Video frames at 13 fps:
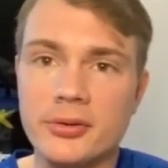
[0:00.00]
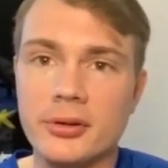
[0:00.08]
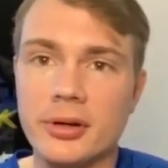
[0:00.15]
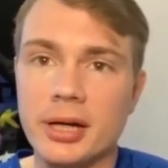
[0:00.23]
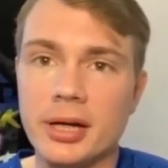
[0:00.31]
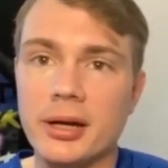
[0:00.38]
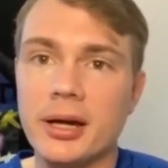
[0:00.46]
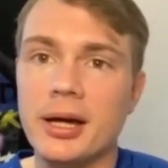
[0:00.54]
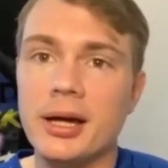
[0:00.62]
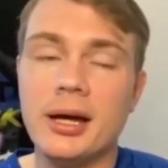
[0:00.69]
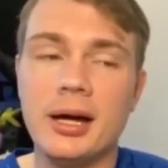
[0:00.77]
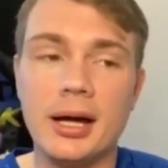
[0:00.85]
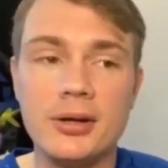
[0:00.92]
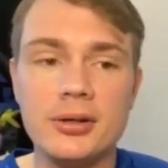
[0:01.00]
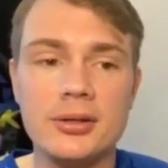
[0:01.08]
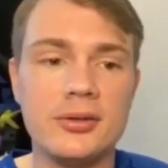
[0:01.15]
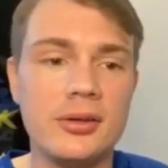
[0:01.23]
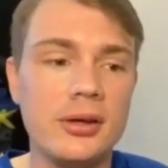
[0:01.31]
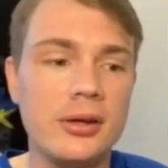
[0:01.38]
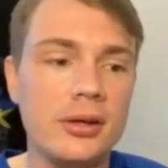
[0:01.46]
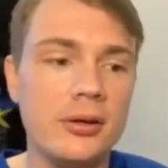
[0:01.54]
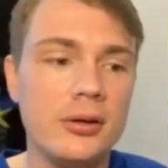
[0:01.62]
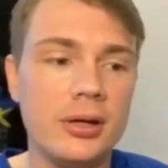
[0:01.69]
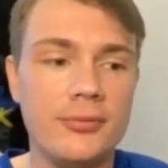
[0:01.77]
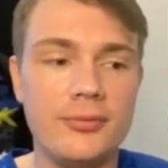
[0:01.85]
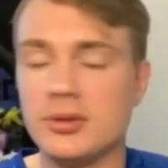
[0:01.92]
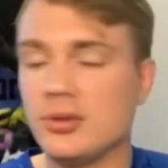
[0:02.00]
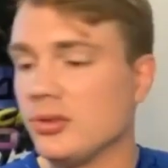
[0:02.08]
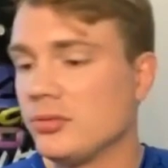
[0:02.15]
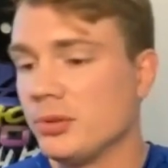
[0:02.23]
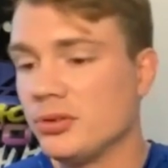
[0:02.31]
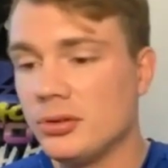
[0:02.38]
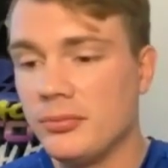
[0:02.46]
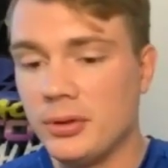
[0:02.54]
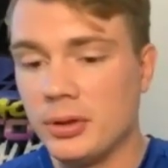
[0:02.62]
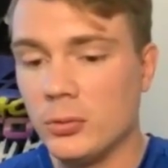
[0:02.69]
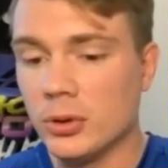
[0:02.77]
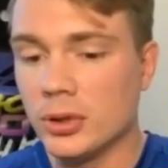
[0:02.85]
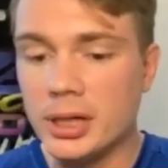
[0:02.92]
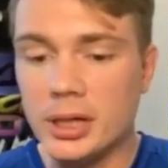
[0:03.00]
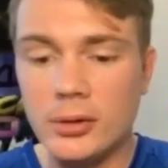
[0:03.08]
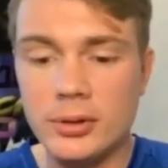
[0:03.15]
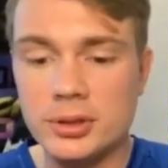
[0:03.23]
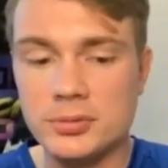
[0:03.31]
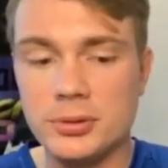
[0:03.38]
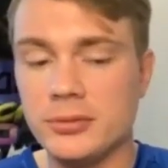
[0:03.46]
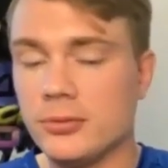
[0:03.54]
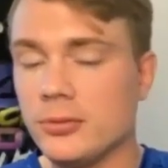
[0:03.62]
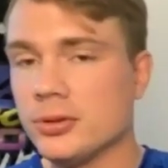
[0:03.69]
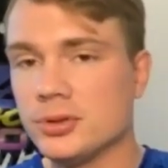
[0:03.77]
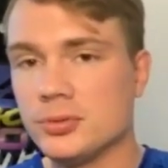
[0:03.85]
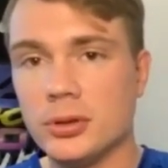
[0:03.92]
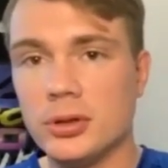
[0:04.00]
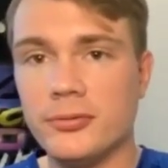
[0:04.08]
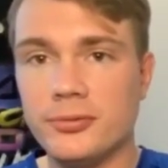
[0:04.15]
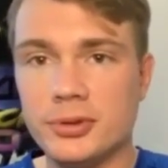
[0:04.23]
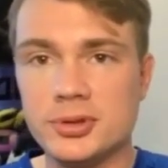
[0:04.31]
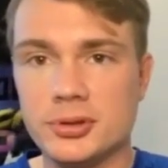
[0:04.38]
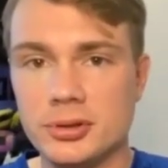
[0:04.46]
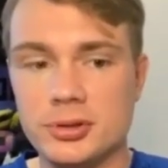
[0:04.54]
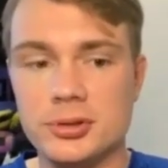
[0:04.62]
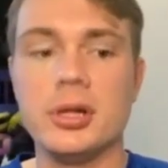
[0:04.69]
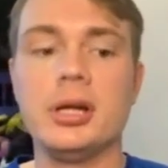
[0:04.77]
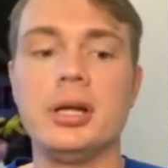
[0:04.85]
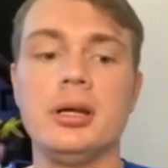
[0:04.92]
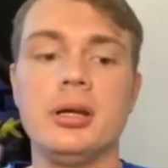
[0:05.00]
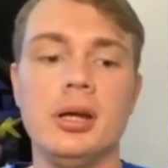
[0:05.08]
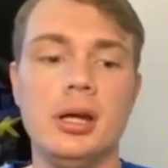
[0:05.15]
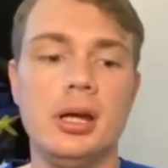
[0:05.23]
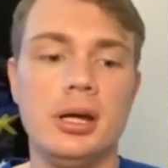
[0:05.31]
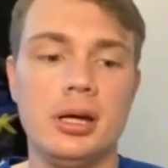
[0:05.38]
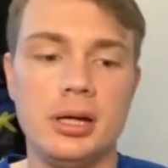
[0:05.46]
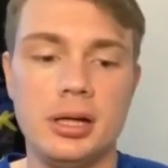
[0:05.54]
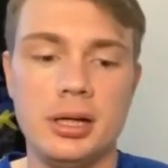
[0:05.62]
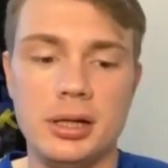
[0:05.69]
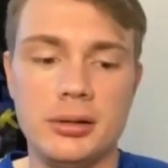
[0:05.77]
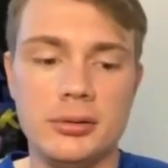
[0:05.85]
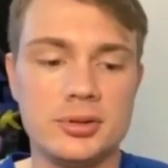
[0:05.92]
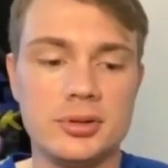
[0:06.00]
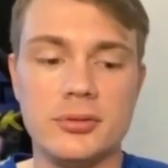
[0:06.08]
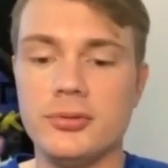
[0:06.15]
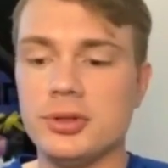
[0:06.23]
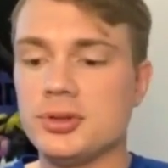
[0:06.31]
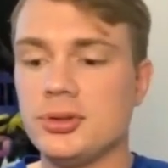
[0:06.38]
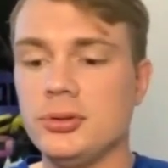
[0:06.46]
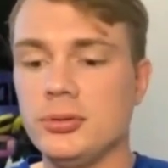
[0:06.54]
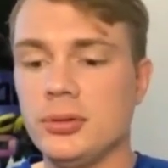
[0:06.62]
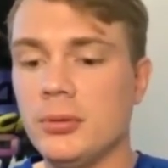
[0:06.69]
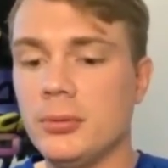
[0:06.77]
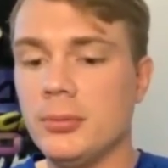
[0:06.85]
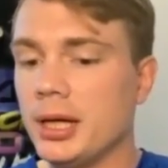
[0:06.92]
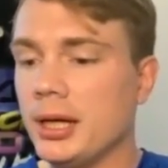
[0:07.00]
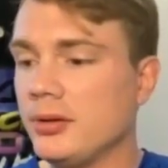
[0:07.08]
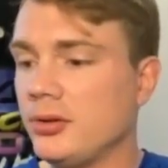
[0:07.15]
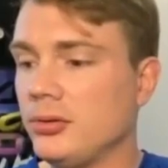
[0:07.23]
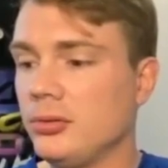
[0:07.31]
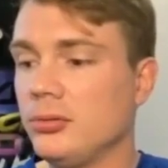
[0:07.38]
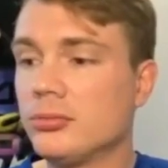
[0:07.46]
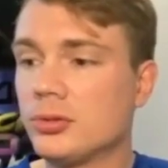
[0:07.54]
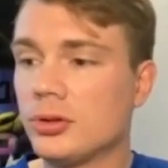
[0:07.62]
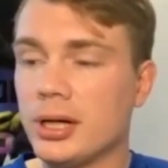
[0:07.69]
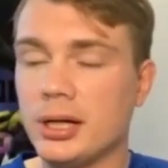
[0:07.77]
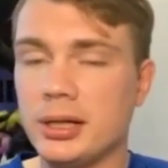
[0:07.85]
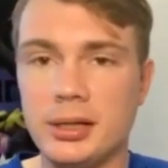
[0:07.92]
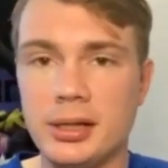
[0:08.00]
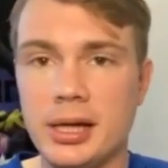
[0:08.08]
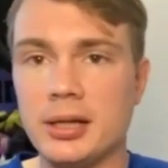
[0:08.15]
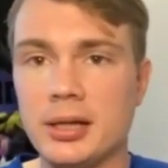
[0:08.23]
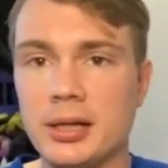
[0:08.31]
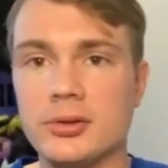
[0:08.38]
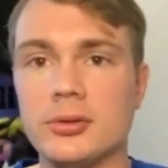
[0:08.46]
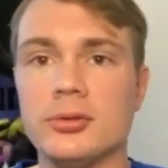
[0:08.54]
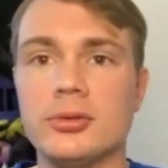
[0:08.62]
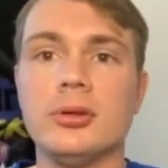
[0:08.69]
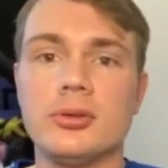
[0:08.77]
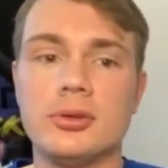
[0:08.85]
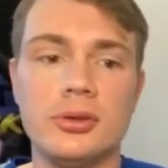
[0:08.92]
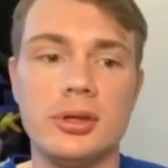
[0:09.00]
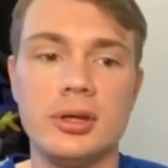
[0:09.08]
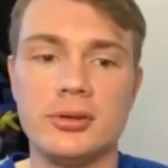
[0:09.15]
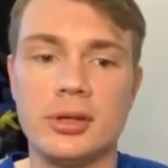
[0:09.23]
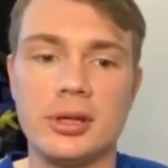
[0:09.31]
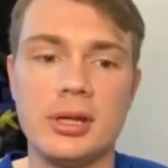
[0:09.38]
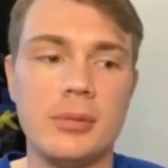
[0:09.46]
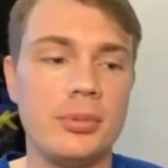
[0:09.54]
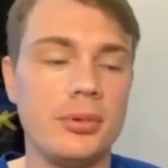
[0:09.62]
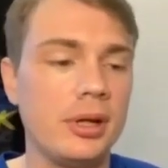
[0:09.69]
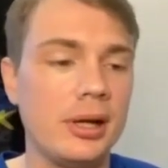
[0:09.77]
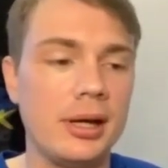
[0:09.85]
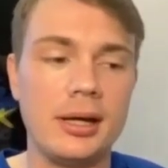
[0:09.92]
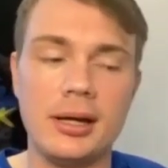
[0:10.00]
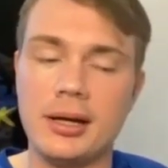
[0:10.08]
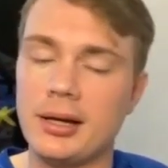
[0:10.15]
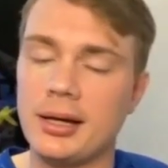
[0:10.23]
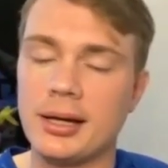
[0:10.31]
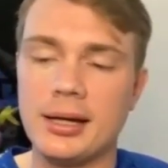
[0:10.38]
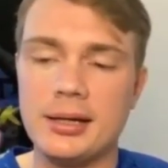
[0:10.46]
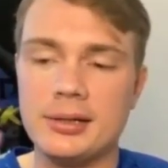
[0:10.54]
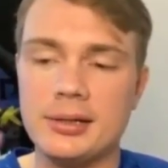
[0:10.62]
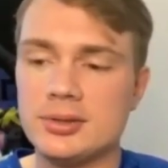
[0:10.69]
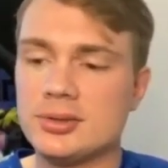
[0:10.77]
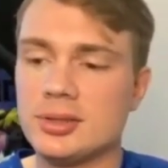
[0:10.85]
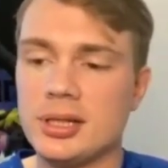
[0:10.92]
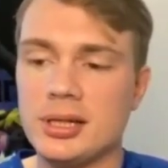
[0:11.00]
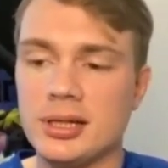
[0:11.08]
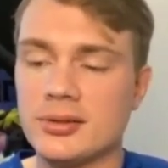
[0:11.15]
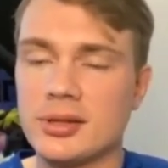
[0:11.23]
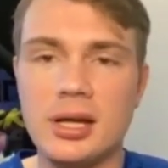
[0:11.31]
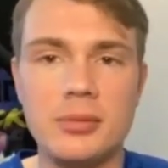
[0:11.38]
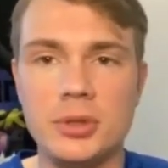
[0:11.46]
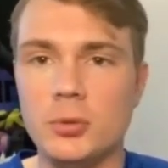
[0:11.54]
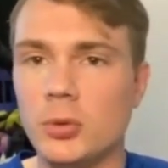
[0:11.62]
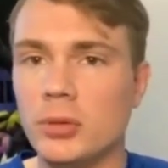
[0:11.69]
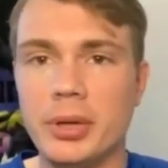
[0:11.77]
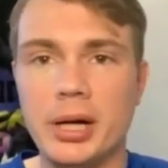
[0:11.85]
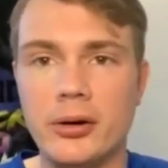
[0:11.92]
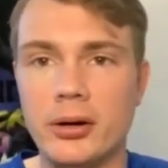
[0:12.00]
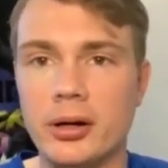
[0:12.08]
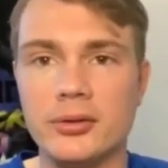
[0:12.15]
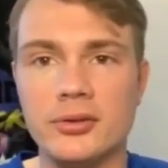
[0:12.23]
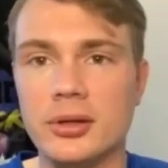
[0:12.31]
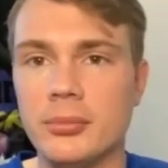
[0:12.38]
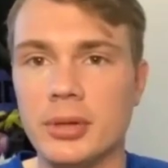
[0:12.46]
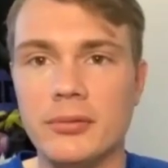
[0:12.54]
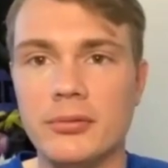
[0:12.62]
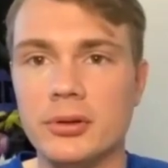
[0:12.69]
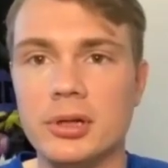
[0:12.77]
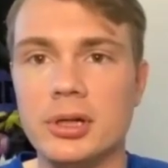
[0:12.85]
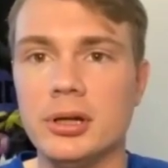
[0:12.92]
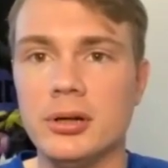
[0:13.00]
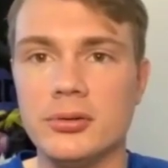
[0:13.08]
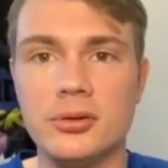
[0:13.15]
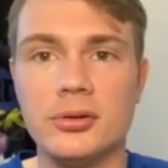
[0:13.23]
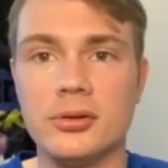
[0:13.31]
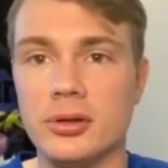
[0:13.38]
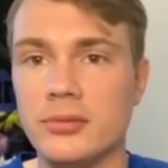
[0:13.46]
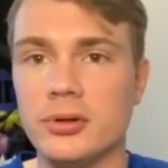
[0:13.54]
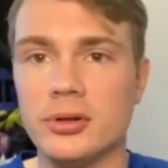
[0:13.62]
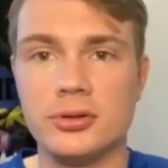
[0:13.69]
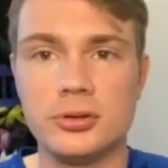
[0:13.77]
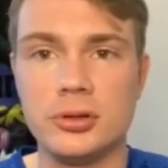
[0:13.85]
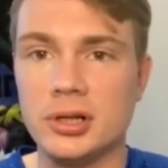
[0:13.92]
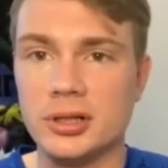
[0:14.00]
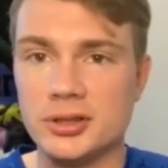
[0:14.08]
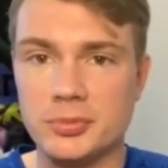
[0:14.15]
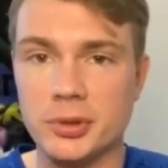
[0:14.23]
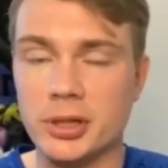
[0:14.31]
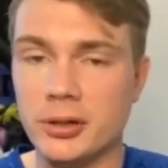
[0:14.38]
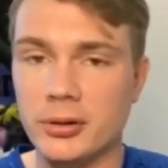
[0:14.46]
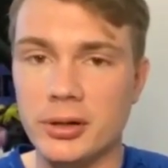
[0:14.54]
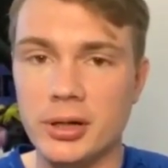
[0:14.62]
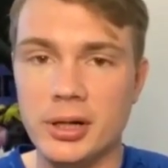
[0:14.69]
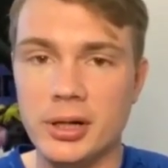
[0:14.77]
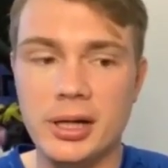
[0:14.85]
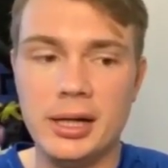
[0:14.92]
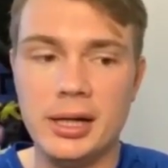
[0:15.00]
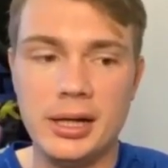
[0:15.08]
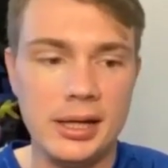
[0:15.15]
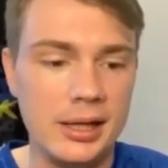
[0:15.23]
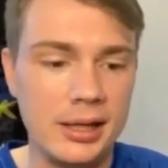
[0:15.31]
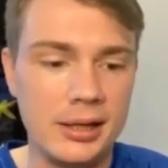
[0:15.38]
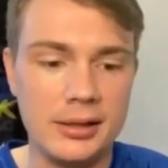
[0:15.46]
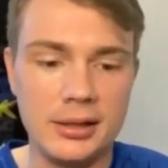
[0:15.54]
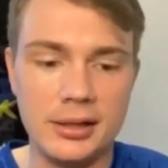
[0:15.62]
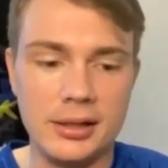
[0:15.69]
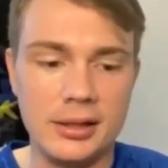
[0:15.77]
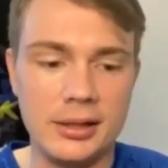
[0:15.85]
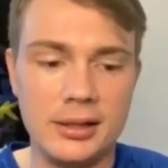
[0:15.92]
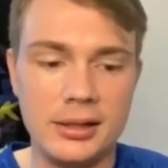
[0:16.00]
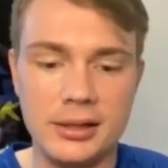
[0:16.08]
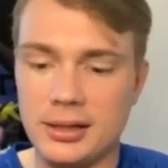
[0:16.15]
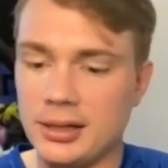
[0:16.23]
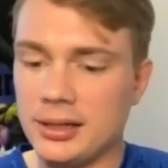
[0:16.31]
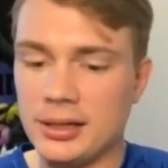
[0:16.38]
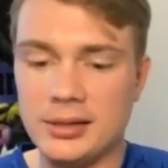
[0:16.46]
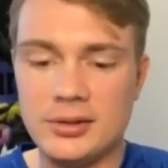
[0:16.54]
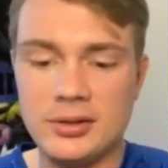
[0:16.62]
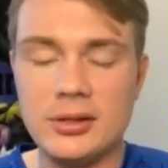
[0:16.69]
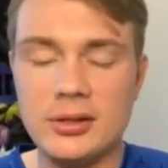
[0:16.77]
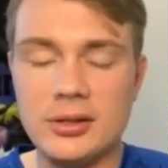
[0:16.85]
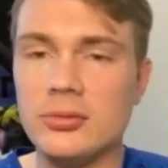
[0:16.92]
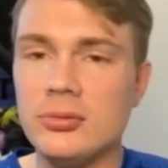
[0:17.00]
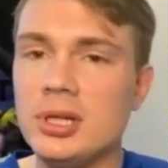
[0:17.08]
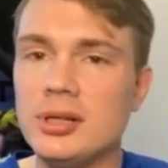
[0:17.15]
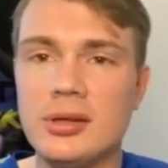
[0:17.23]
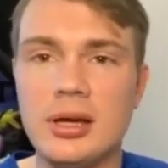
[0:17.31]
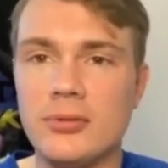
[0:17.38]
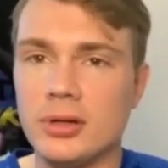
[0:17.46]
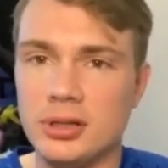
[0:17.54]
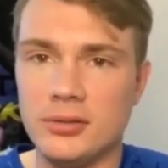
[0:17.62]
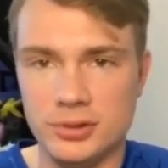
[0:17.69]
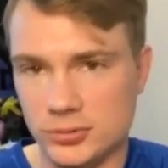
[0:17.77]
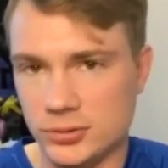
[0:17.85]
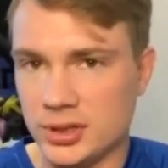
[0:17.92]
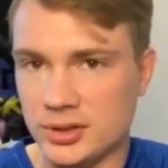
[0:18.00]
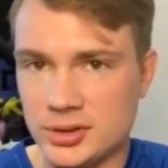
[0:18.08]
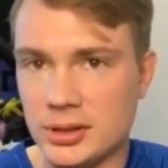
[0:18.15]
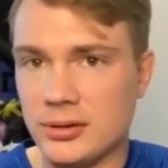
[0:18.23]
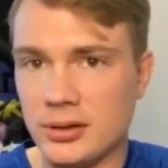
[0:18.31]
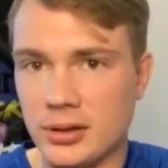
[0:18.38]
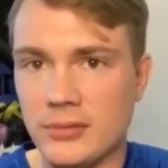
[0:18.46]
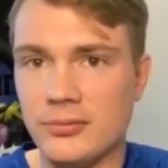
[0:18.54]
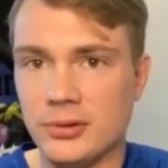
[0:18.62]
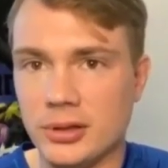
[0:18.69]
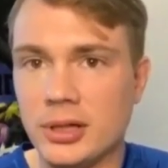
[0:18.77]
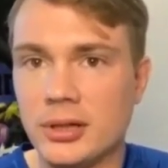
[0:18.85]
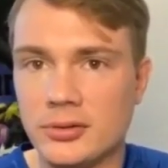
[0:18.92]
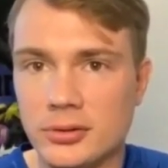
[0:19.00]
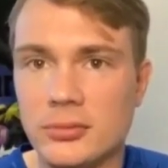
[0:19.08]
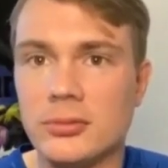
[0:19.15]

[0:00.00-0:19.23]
So I, I couldn't tell you if it's a specific workout regimen. Of course, we're all physically training. Uh, some of us do M M A to try and enhance those skills and things like that. But I, I got to just say, it's got to be willpower on some level, you know, to deliver the strongest blow. And uh, it, it's it's unique to every individual that's out there, I feel like.